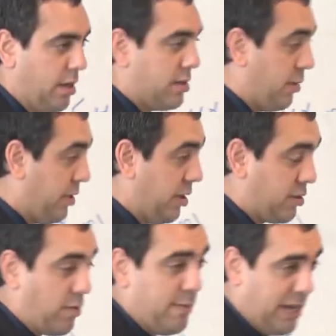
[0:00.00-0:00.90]
something that's
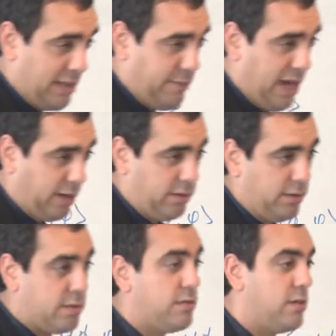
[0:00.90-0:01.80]
quite mathematical,
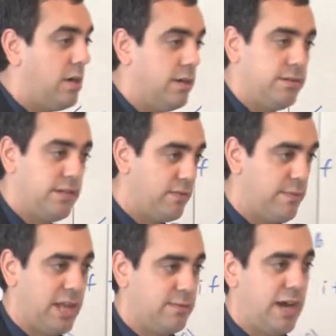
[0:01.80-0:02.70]
and this is on different
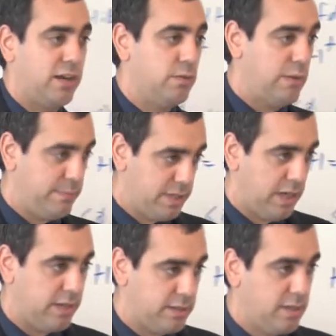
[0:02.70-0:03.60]
mathematical
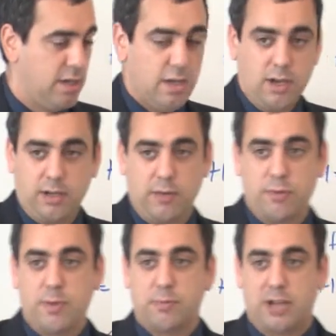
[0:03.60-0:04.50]
websites, okay,
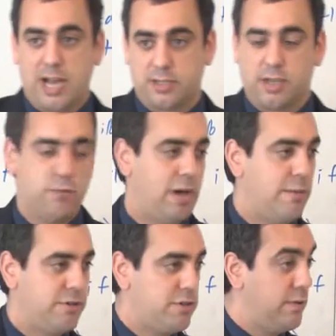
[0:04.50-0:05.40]
where people are asking, well,
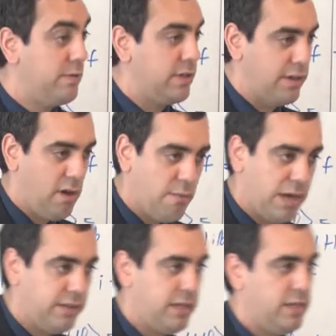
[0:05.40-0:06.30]
how much do we really know
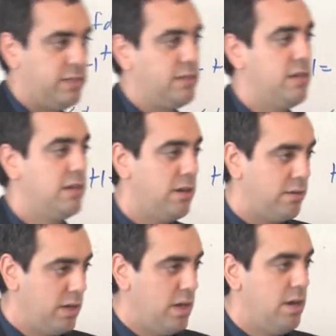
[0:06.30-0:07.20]
about this? You
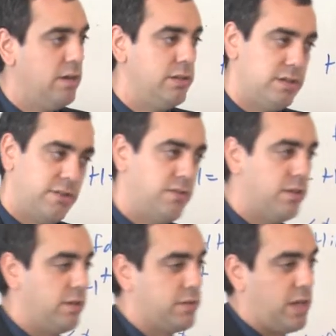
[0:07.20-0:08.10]
know, there's
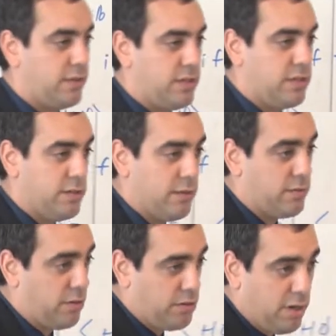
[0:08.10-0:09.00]
different little subtleties to it,
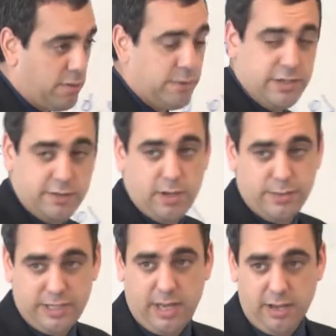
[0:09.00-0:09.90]
so I'll show you what we do know
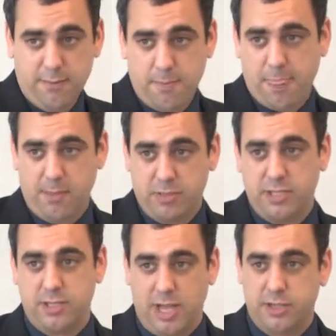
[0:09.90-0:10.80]
today, but
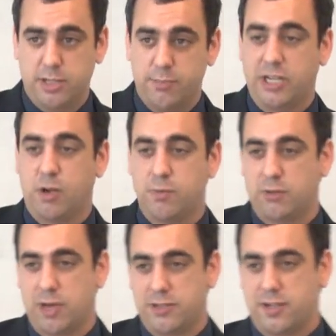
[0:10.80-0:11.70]
this is actually a big open
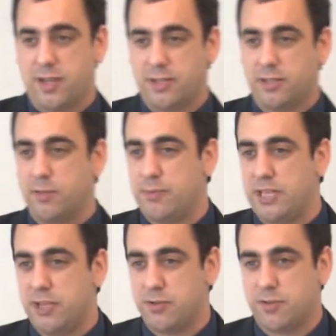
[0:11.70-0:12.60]
question. I think there'd be
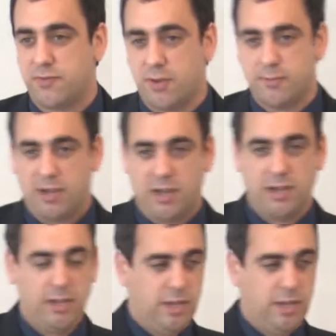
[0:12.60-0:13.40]
interest from, uh,